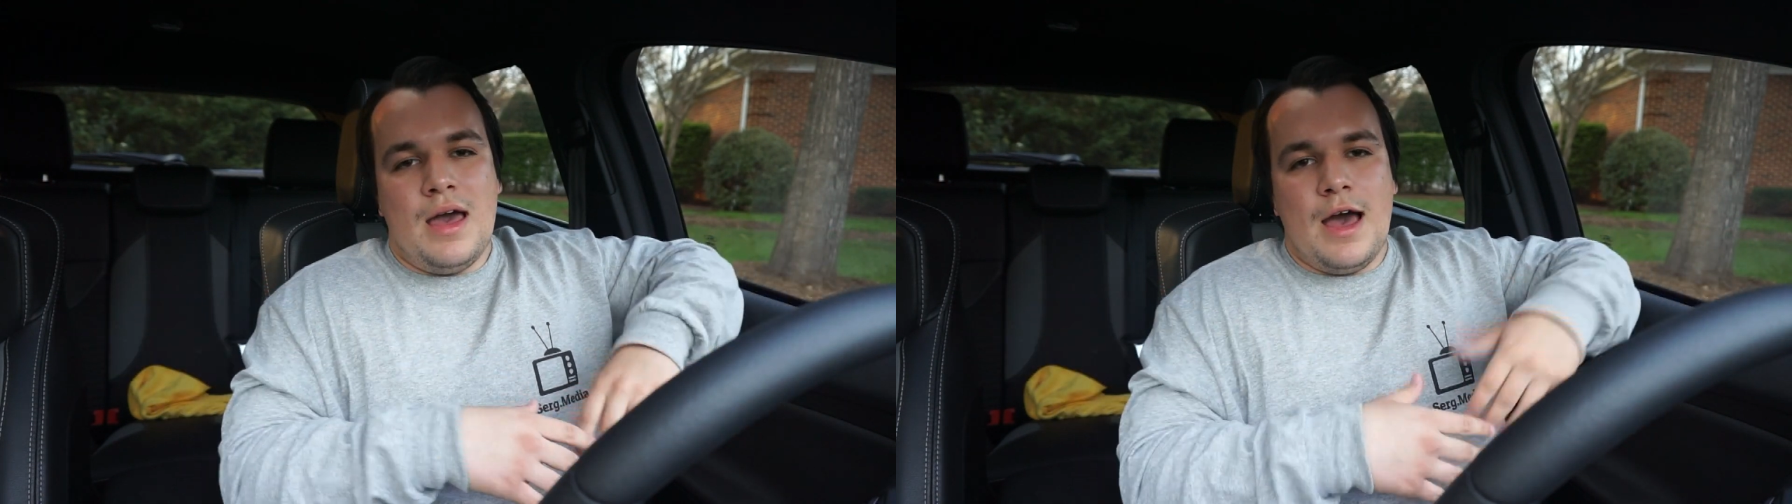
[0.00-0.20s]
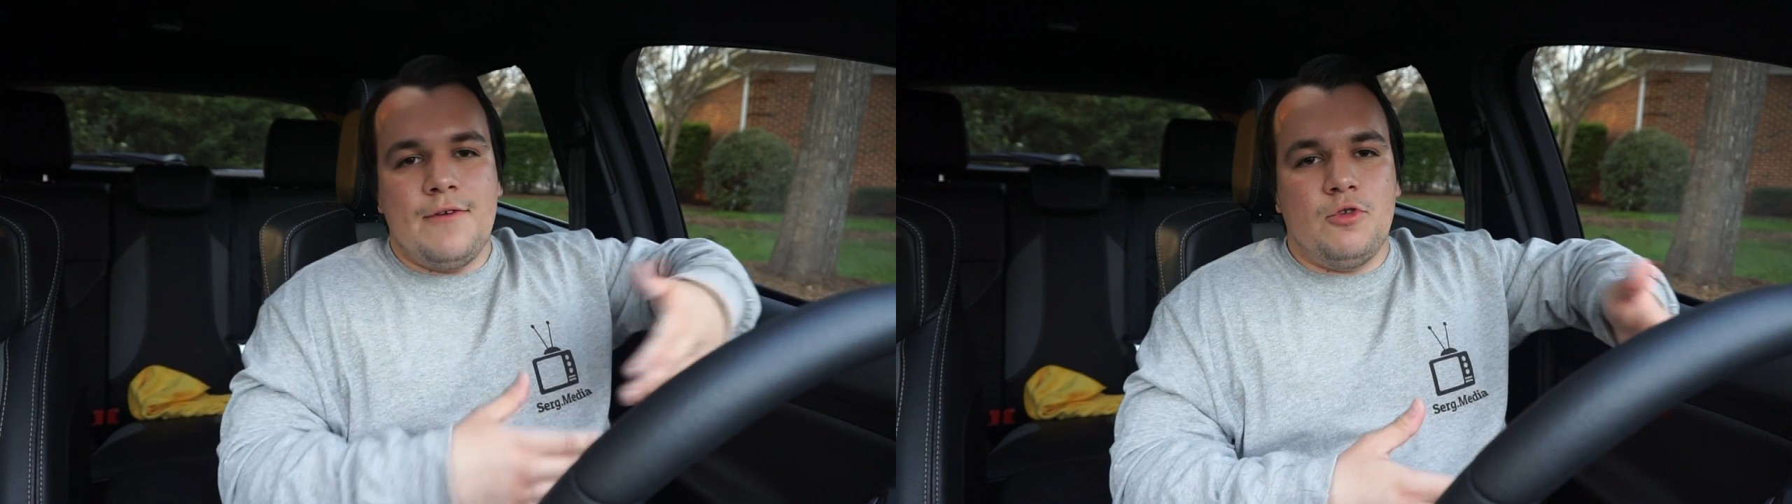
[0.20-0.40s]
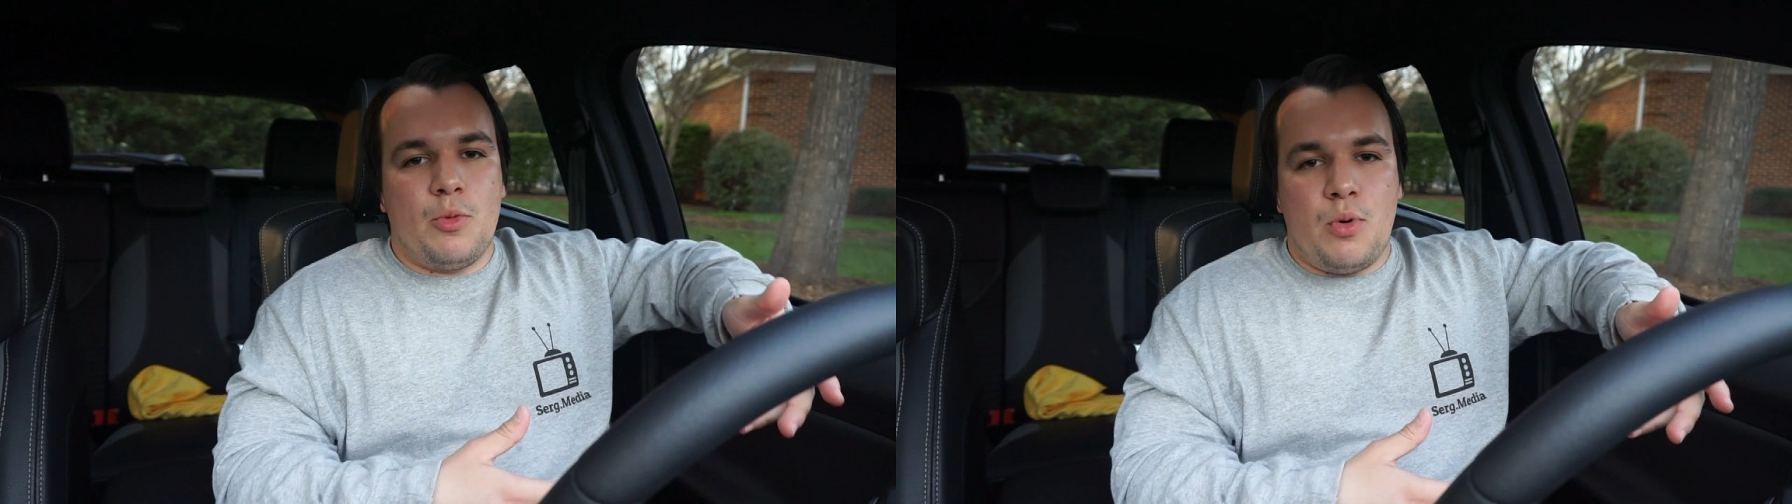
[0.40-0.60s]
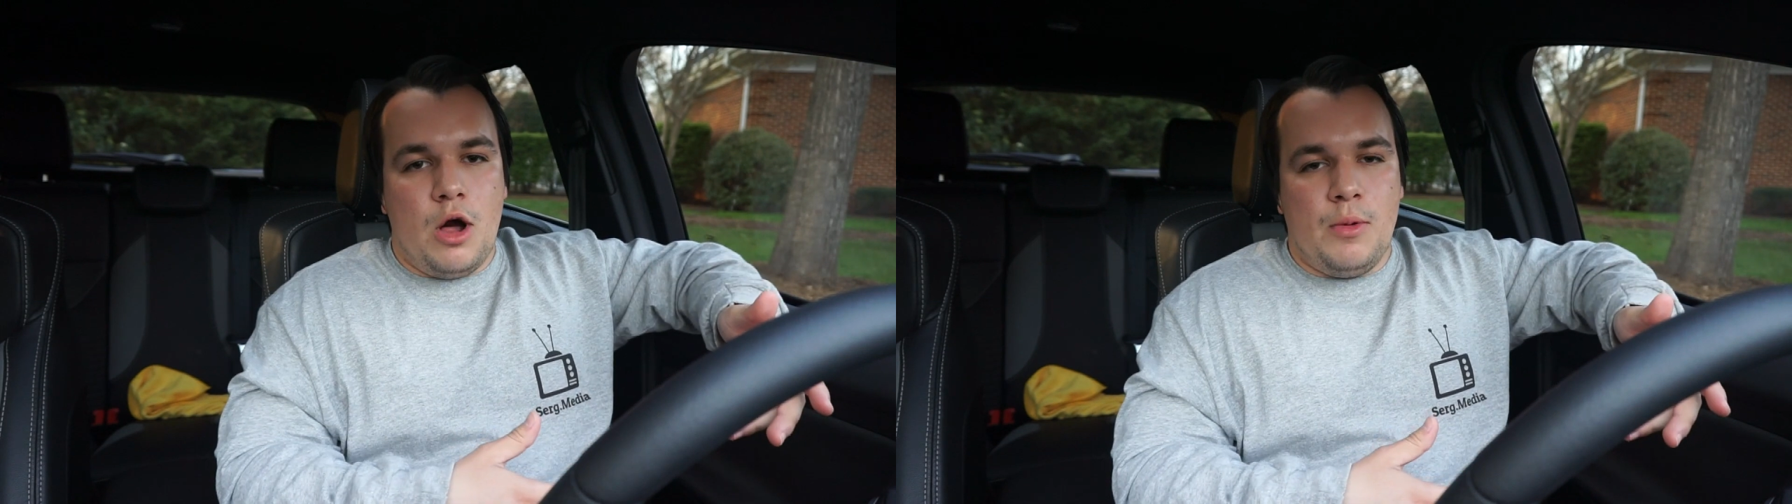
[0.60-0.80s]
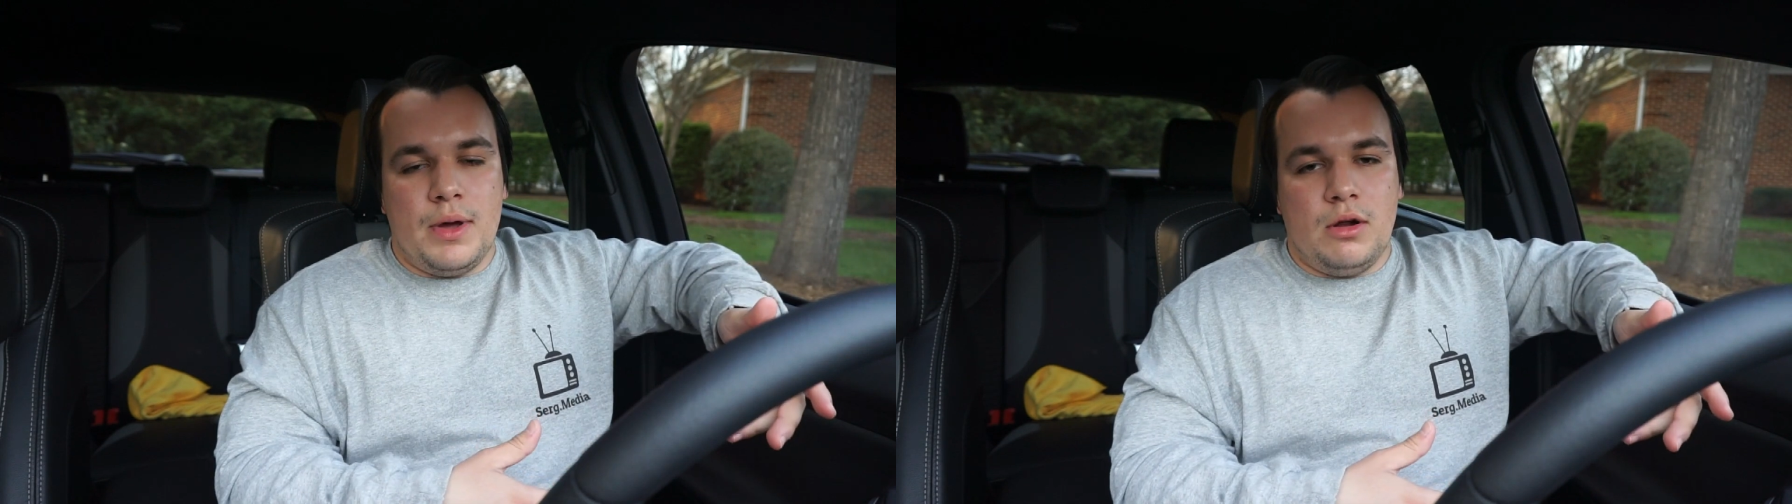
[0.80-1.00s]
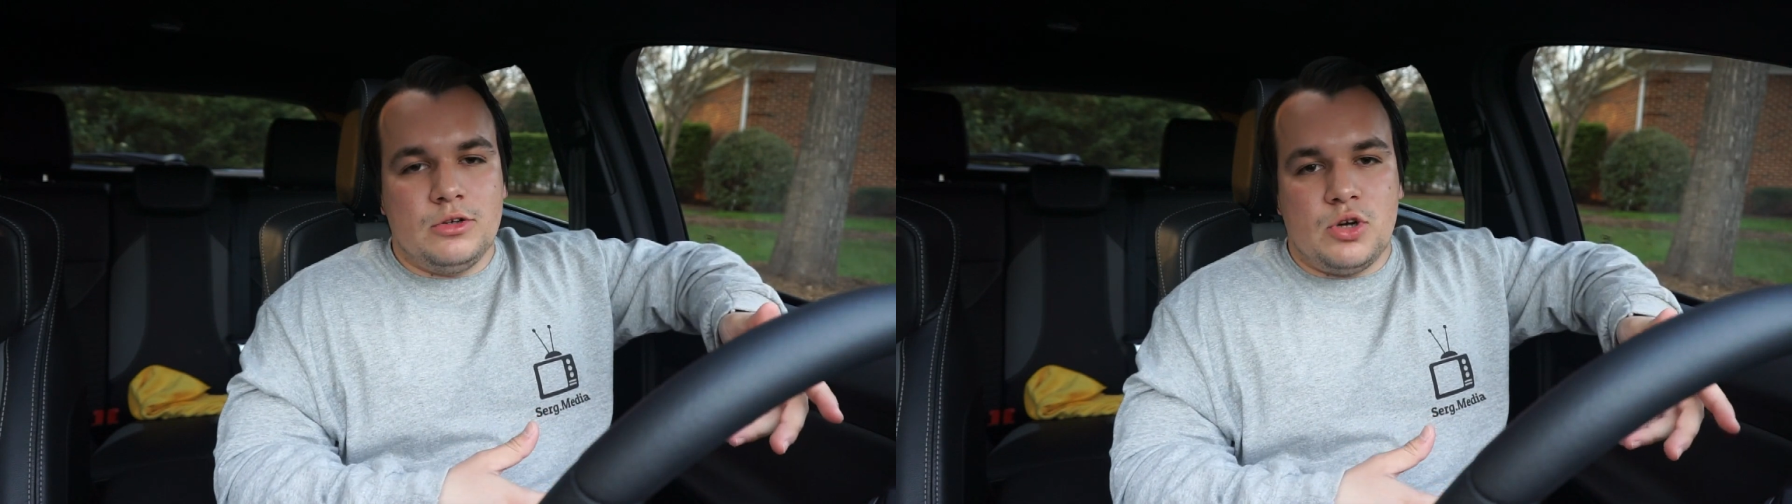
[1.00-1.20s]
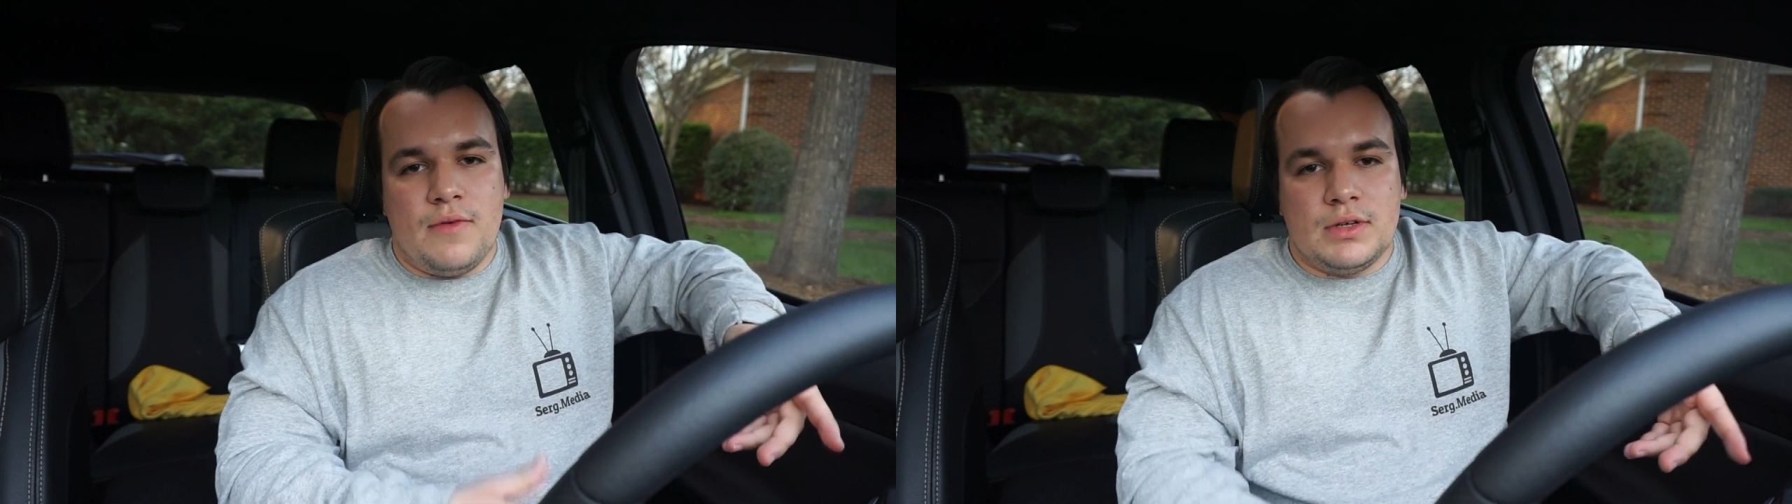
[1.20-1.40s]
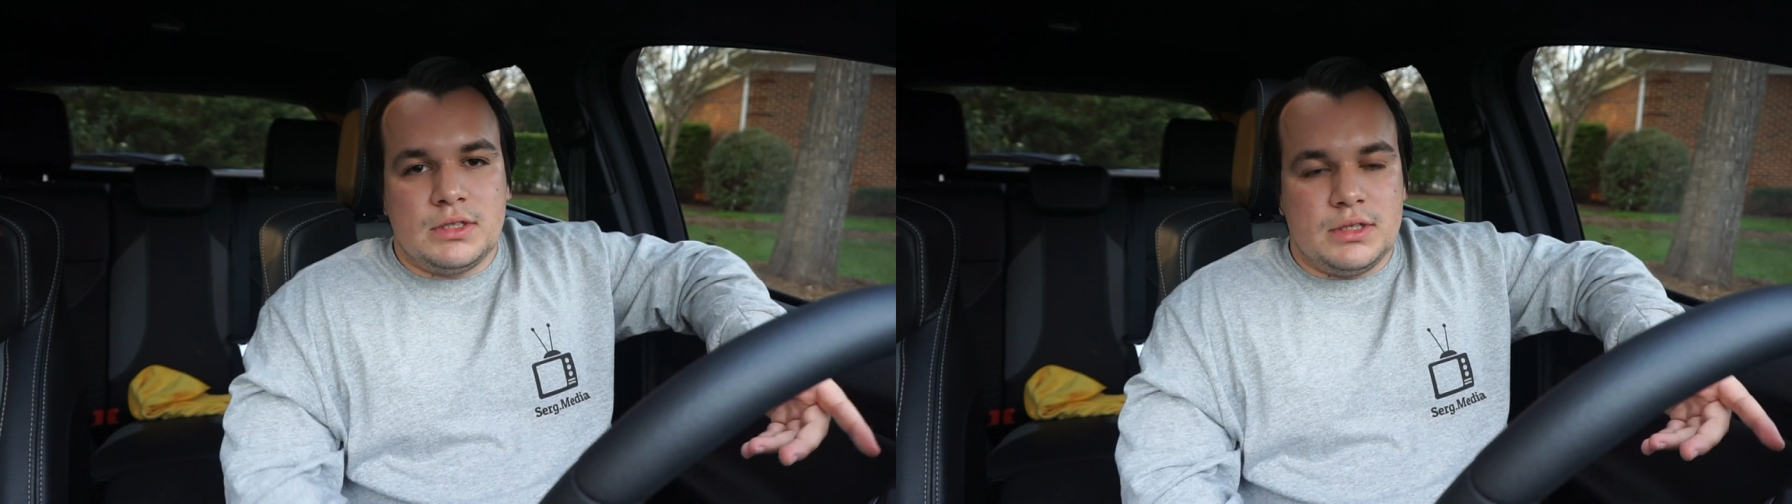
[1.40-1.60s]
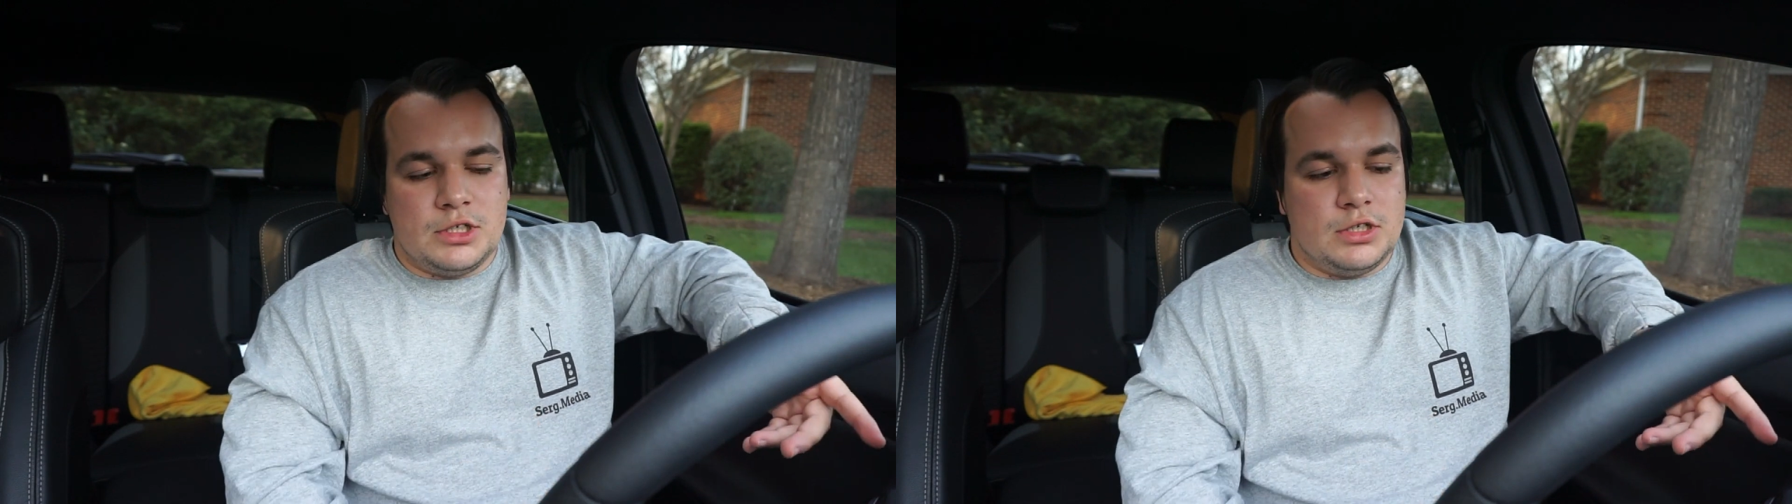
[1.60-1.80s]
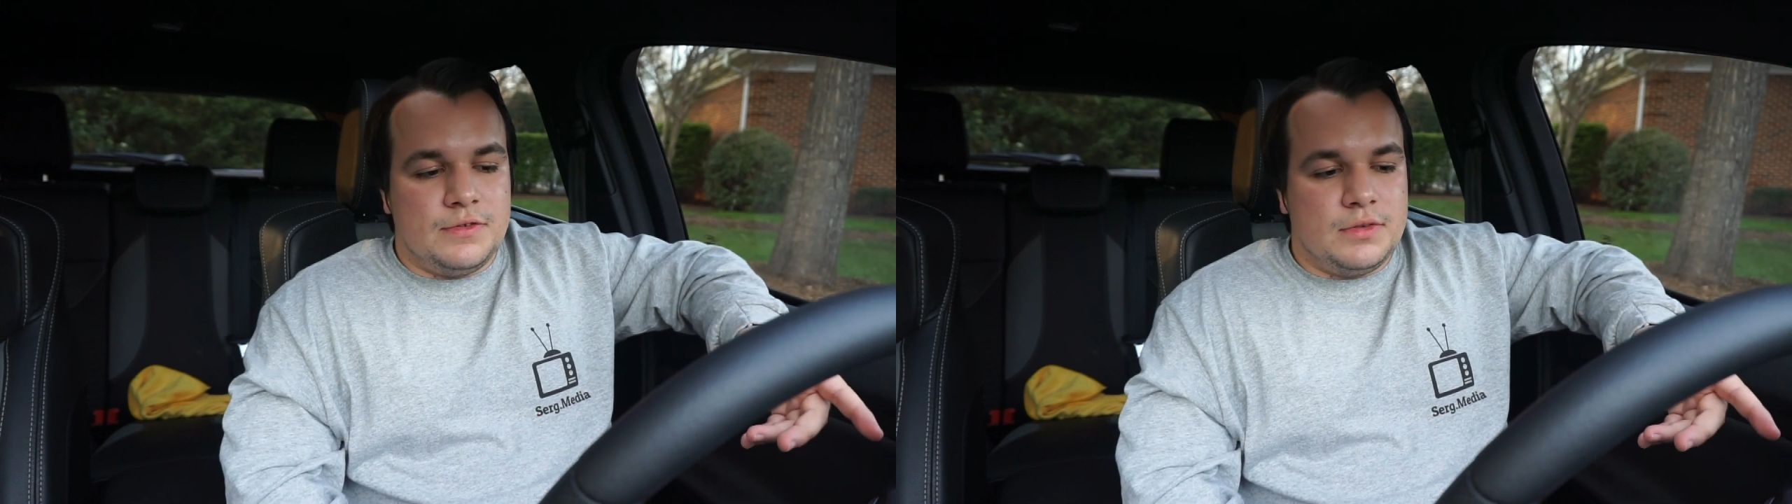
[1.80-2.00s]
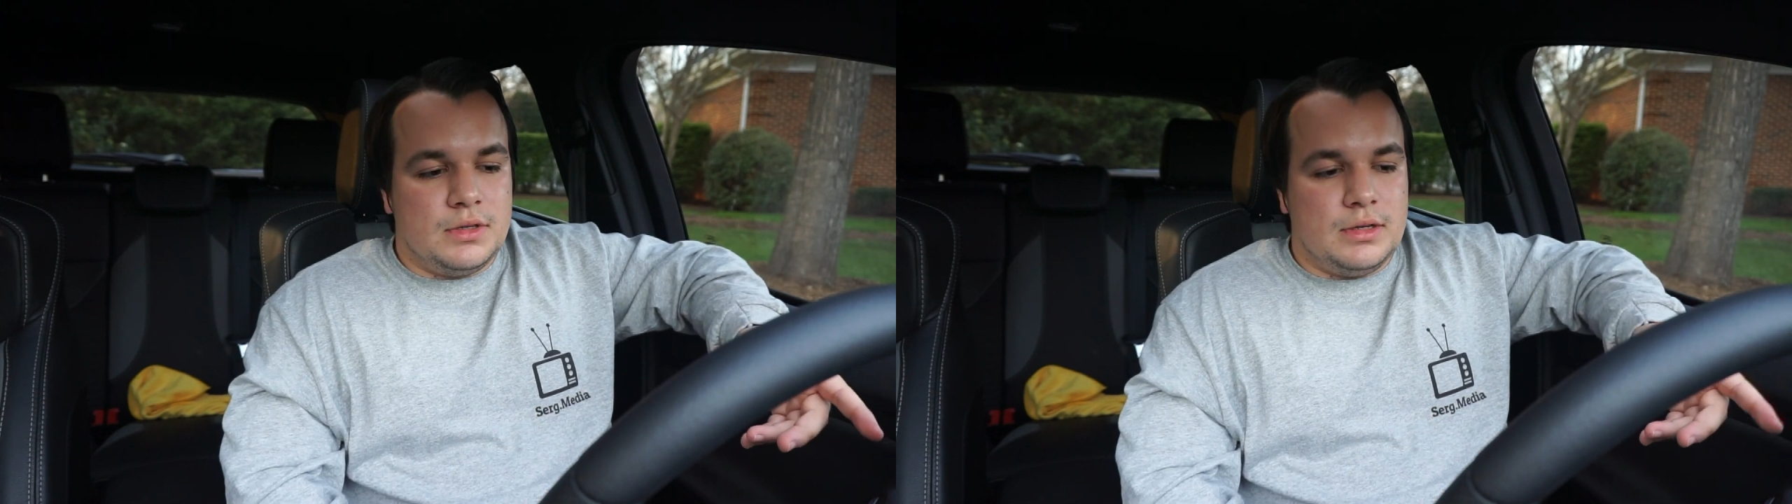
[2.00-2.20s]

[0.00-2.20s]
I have no problem at all driving stick shift